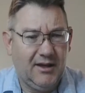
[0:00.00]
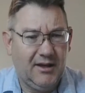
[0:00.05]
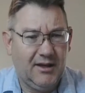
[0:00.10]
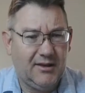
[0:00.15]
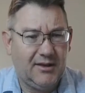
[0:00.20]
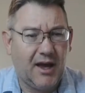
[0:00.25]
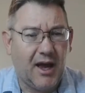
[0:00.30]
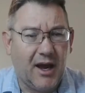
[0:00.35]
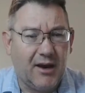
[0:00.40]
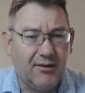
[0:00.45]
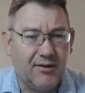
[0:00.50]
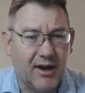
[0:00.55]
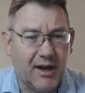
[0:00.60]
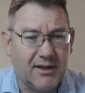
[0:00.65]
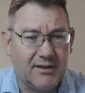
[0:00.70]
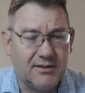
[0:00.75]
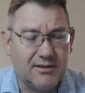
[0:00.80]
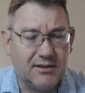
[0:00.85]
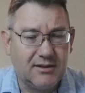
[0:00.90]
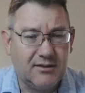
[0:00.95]
the
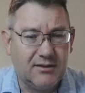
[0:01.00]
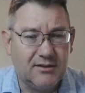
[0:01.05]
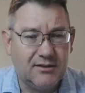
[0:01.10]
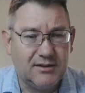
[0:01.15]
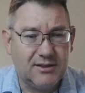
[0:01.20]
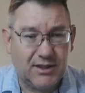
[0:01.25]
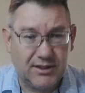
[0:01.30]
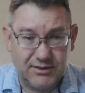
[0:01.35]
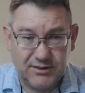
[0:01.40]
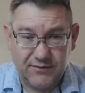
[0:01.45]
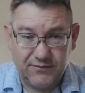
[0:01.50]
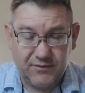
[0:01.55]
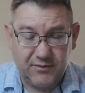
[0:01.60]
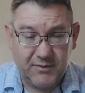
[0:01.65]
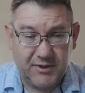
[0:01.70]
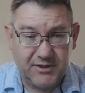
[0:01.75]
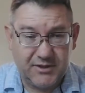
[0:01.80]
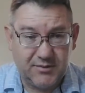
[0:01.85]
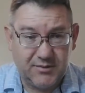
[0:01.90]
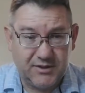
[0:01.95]
IRS shares
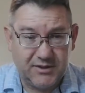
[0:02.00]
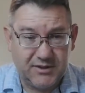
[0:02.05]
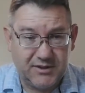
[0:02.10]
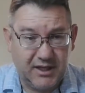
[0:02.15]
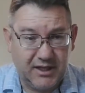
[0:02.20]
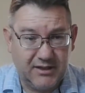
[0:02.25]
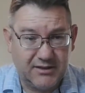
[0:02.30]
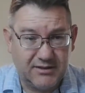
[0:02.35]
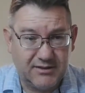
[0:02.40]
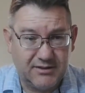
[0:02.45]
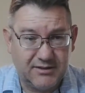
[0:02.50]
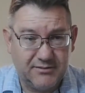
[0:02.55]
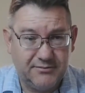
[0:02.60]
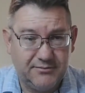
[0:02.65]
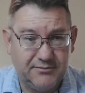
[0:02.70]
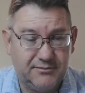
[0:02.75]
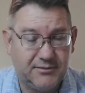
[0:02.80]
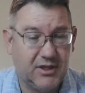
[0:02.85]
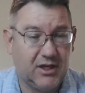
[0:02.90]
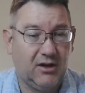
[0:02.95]
information with the states.
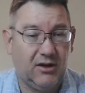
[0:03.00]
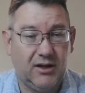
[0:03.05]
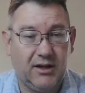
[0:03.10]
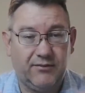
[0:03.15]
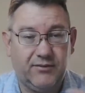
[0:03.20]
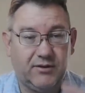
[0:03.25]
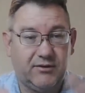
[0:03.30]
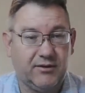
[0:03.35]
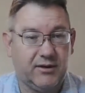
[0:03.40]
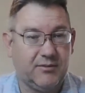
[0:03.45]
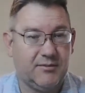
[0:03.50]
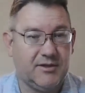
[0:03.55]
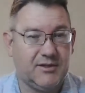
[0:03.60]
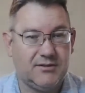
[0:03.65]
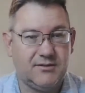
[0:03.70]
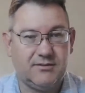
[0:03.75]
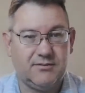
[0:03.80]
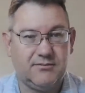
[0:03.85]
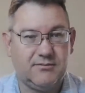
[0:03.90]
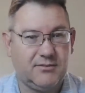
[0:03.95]
They all have
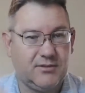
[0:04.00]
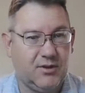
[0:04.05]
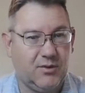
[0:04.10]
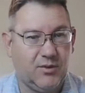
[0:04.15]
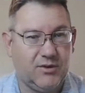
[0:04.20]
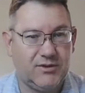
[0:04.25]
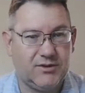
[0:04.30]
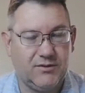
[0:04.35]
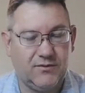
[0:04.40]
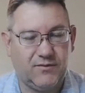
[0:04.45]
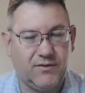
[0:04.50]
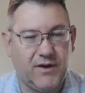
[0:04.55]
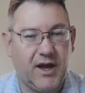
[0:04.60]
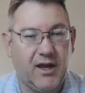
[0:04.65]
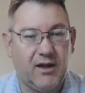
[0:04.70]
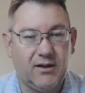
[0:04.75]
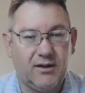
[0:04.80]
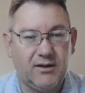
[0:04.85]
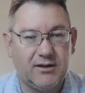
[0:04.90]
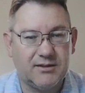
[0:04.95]
agreements. What you
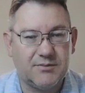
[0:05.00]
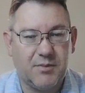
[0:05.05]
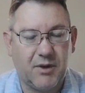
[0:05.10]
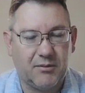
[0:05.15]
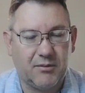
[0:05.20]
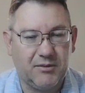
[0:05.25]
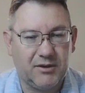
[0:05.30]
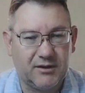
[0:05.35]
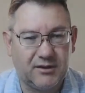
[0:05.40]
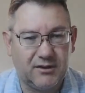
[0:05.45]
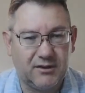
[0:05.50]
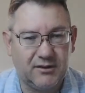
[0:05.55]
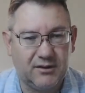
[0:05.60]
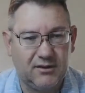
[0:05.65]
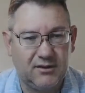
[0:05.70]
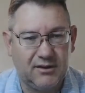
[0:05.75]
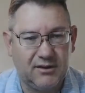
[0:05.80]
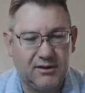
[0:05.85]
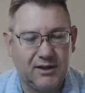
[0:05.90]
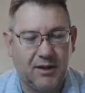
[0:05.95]
file is public,
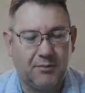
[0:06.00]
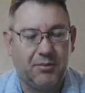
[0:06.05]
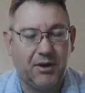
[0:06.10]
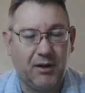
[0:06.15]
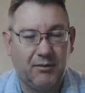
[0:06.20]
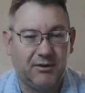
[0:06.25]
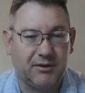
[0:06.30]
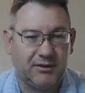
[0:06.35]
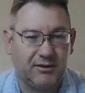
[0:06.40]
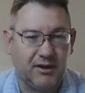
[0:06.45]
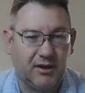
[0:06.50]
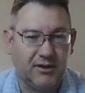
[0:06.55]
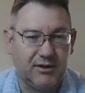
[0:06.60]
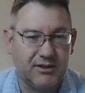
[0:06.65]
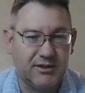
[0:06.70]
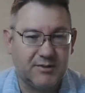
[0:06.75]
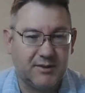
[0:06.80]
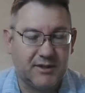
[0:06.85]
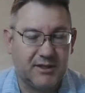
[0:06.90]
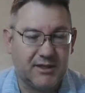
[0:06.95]
not public
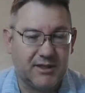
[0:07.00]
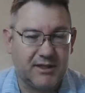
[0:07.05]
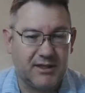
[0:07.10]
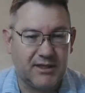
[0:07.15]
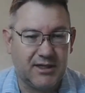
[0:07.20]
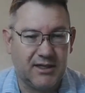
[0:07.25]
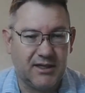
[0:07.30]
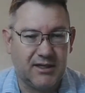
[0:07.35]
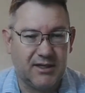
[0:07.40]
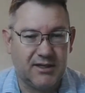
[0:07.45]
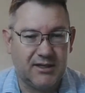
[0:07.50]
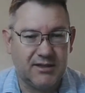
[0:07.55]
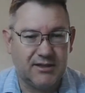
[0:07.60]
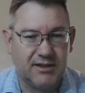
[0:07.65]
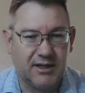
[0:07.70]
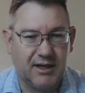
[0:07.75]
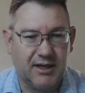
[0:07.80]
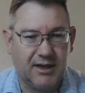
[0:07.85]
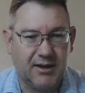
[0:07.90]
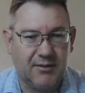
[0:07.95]
knowledge, but it is.
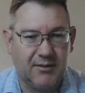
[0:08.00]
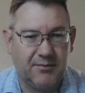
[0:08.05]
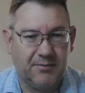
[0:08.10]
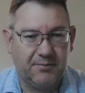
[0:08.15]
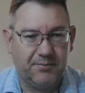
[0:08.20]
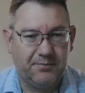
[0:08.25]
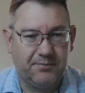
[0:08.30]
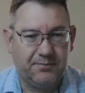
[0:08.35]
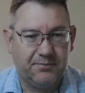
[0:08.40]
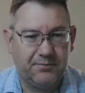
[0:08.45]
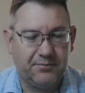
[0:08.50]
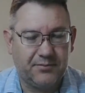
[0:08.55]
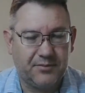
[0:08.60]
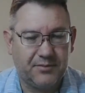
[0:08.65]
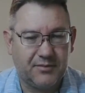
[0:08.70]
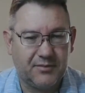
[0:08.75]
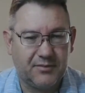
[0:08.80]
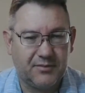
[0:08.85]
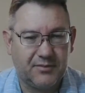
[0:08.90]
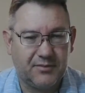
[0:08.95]

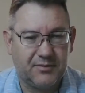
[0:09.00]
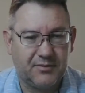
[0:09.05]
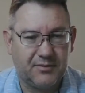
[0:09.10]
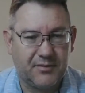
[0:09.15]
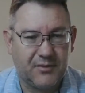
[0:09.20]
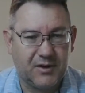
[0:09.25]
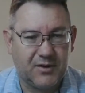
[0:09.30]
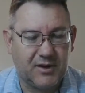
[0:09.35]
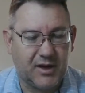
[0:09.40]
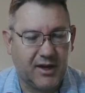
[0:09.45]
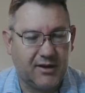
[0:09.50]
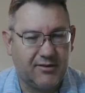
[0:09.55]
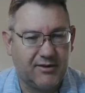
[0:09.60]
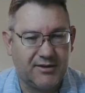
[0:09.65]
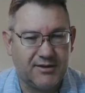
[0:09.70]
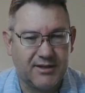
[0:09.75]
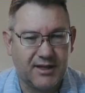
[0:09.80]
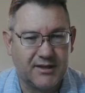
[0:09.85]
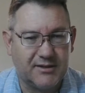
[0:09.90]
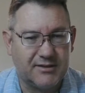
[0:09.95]
The
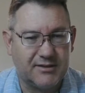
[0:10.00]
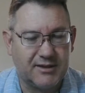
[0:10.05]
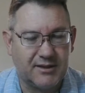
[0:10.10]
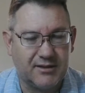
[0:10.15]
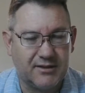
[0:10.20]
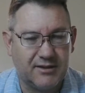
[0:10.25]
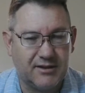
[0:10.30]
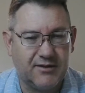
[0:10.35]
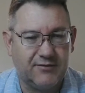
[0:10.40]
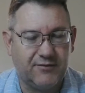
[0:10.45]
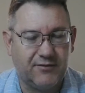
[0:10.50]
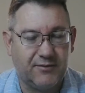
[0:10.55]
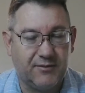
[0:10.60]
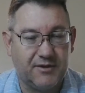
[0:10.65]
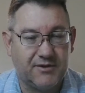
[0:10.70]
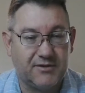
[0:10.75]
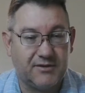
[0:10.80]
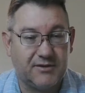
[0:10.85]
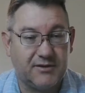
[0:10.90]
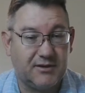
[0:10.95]
IRS has
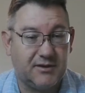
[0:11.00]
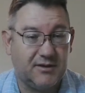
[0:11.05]
information.